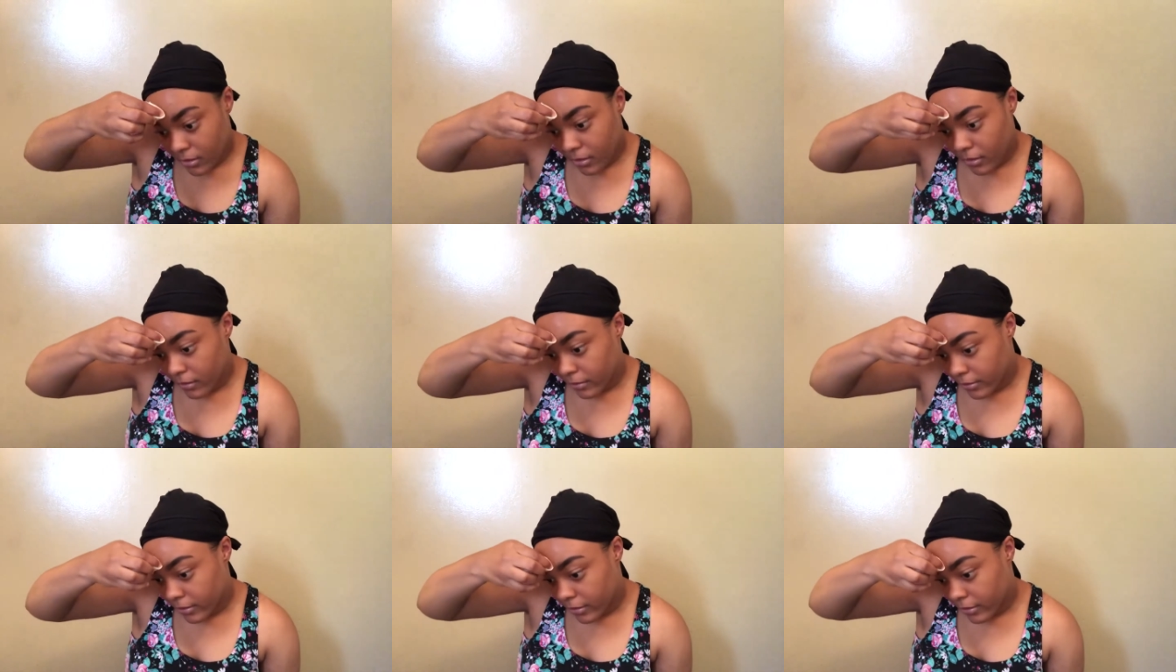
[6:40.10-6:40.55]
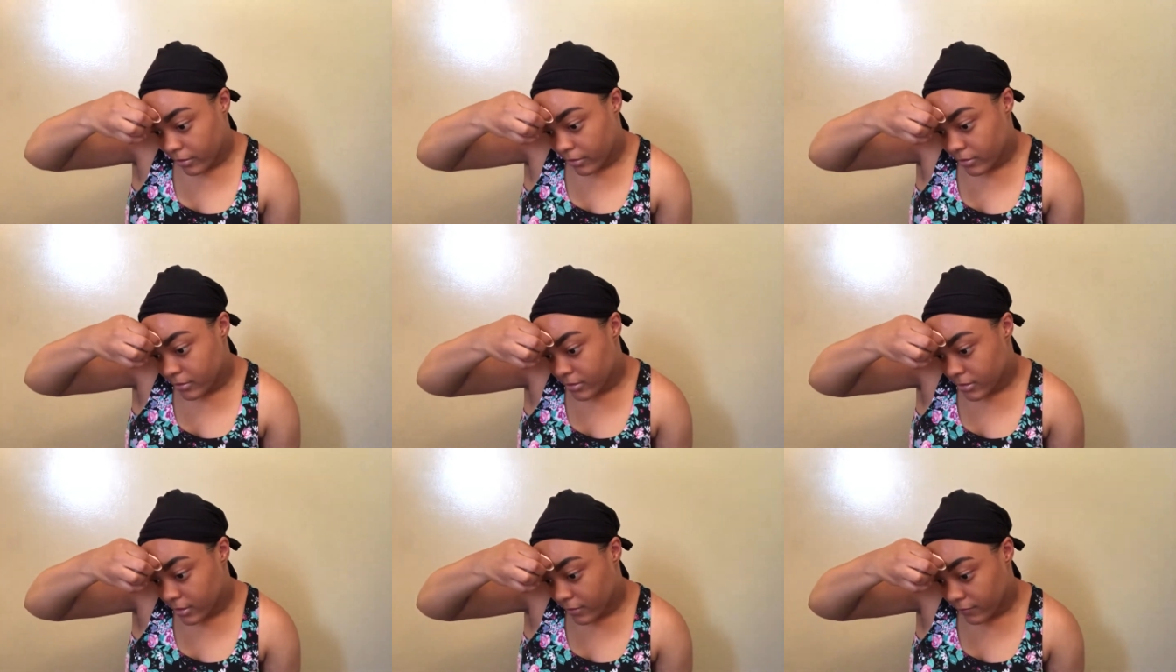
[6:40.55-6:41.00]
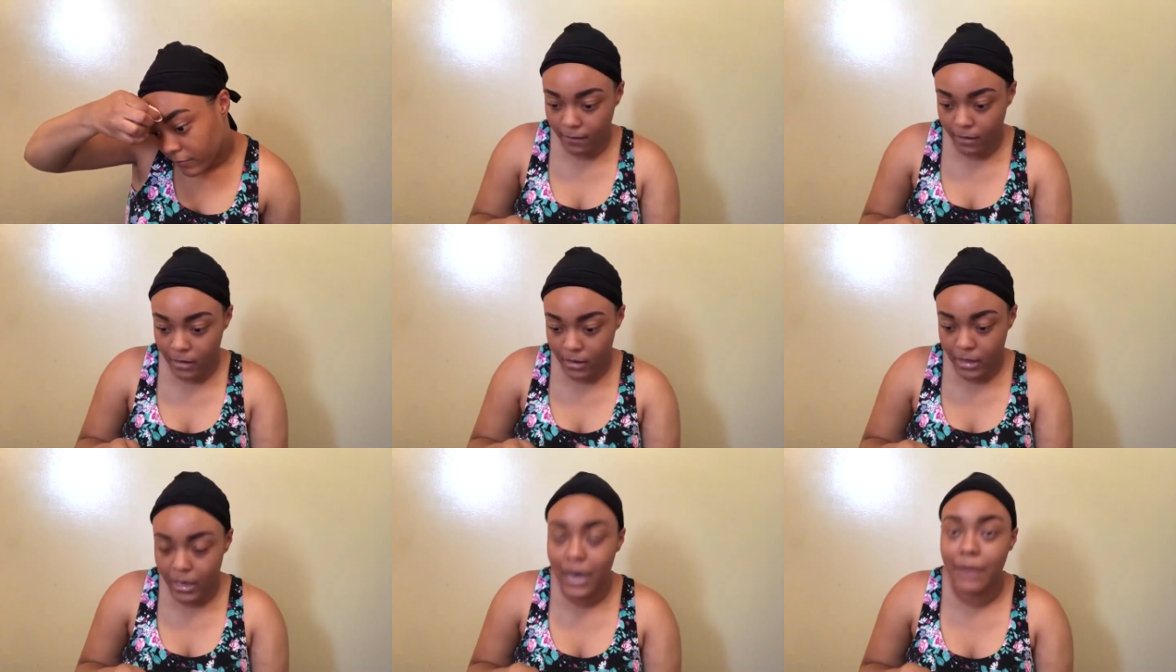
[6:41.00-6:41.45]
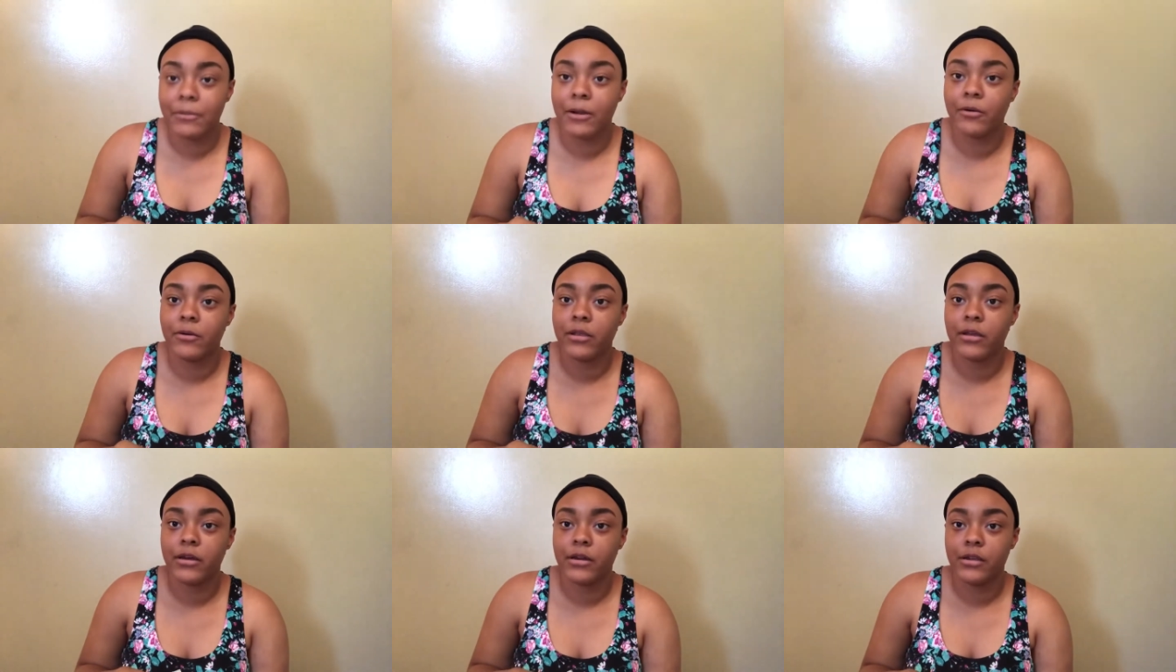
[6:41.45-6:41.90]
all that other stuff, I'm not
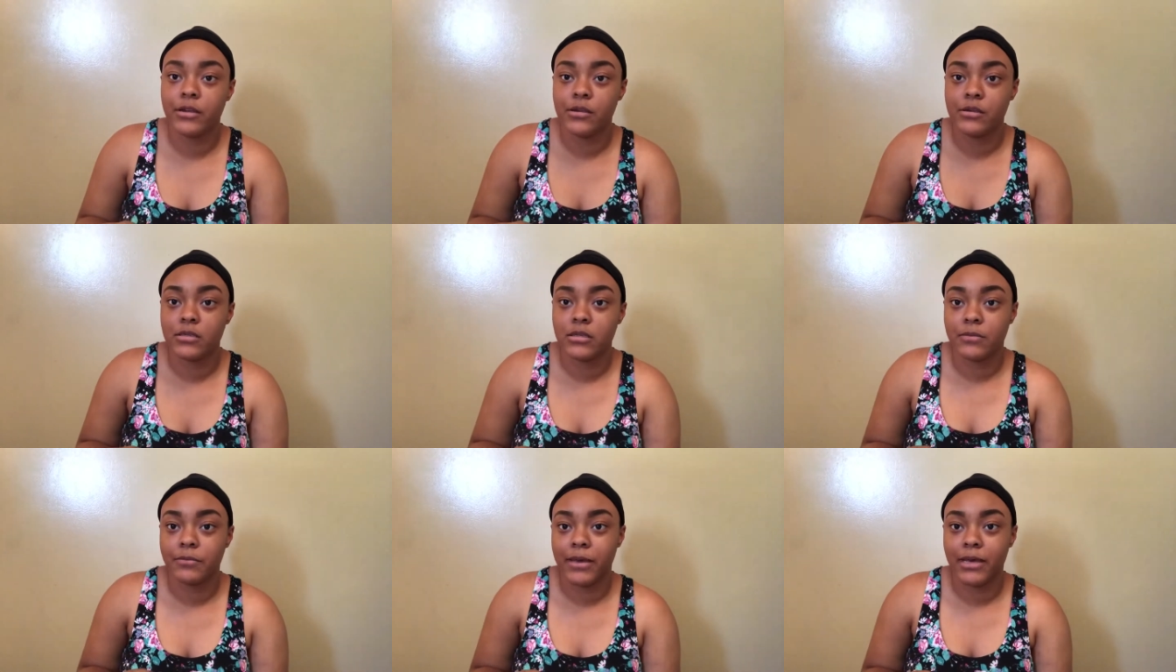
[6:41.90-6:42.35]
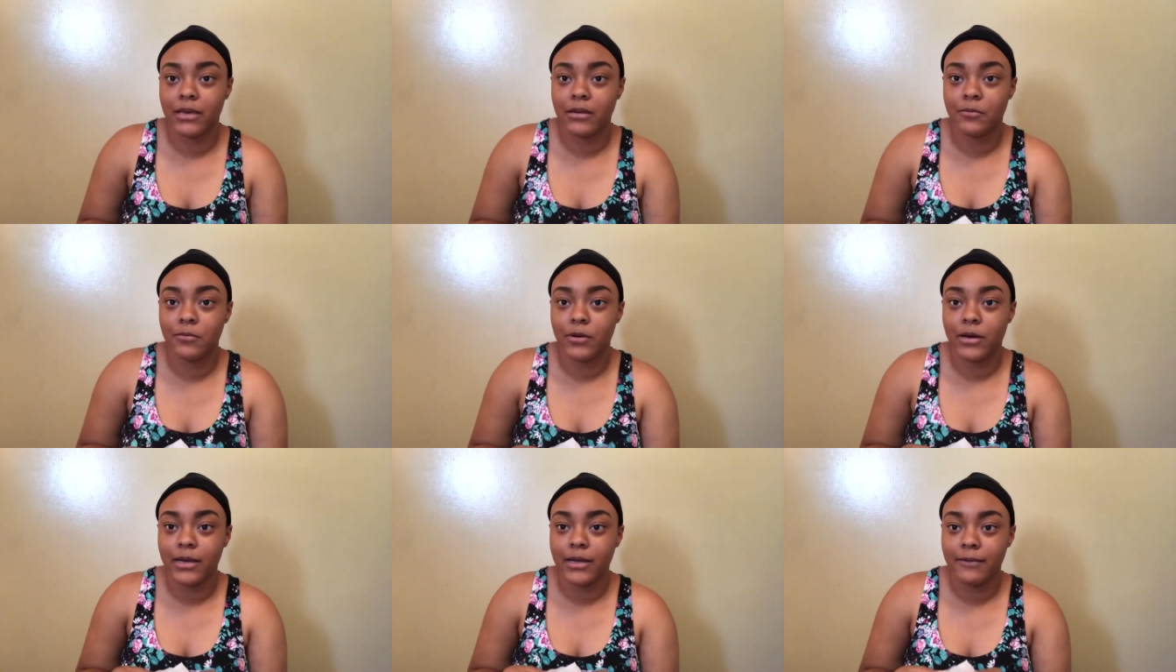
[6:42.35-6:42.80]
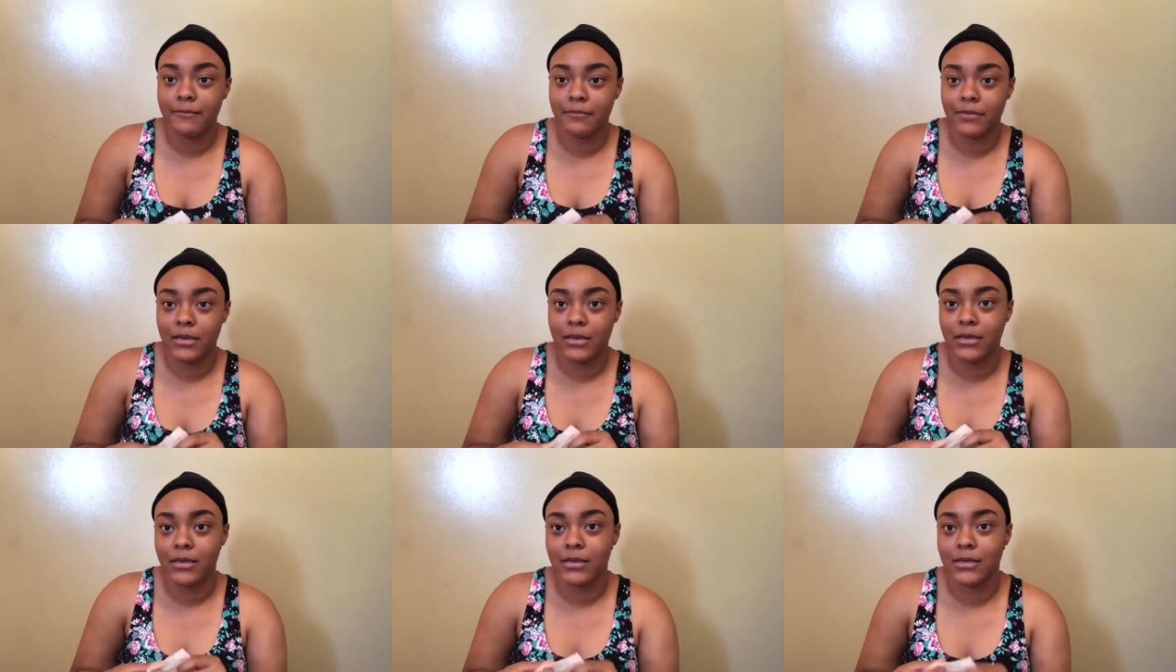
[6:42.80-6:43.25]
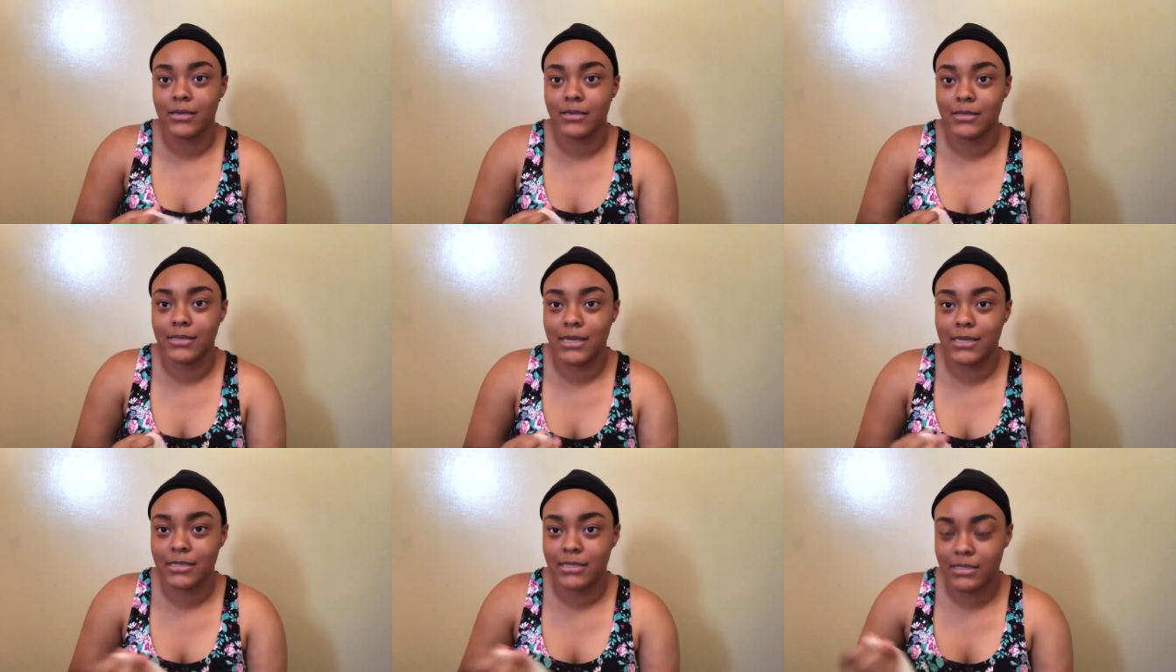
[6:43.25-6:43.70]
really gonna use a makeup wipe because
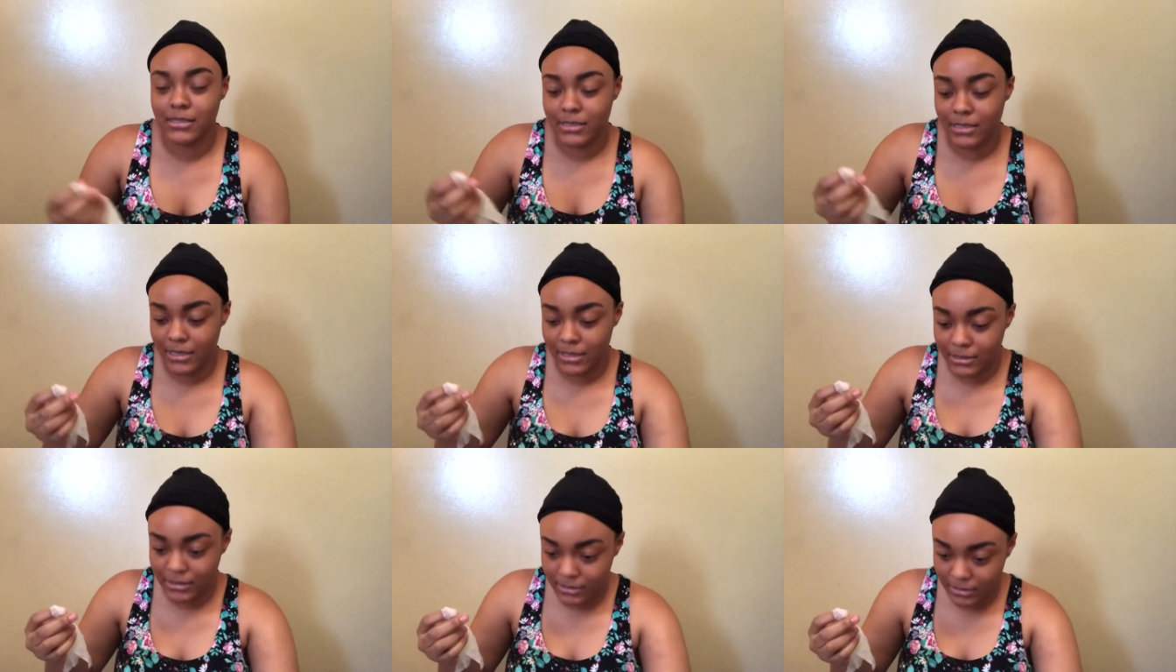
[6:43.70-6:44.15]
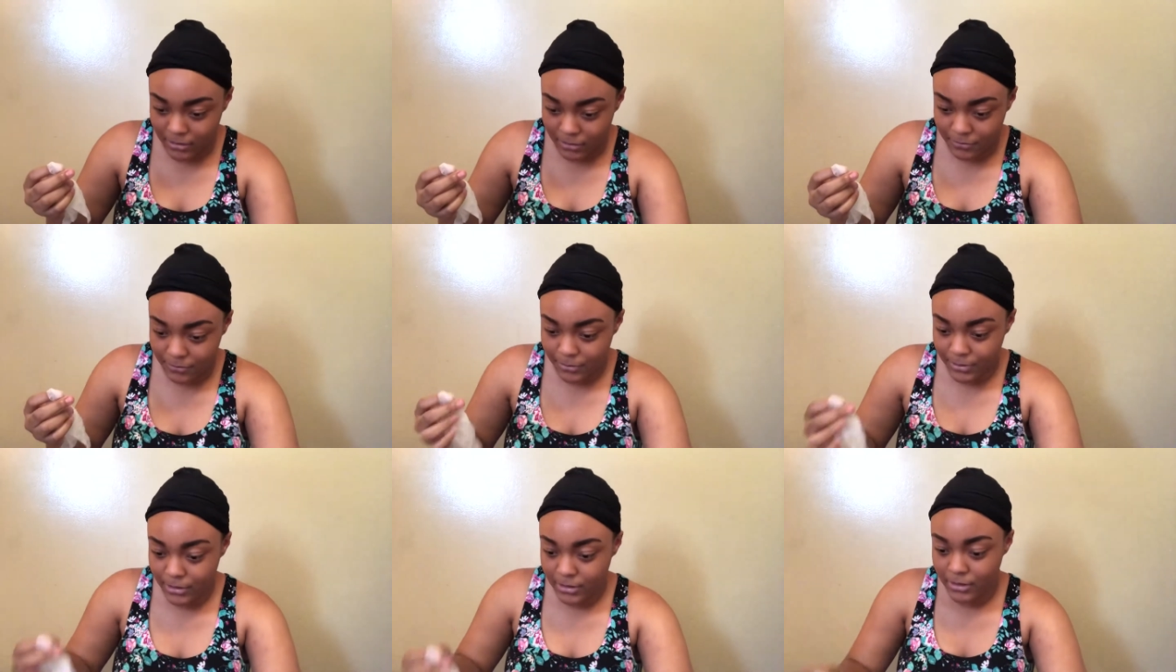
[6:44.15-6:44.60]
that just takes up